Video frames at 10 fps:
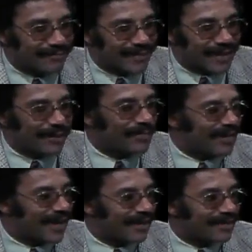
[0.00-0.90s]
then up to
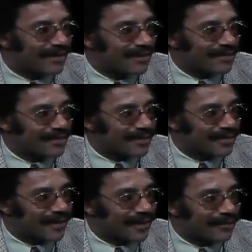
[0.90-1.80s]
Canada
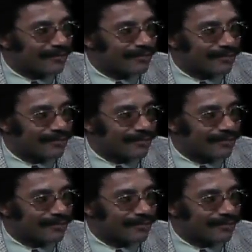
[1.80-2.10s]
to um,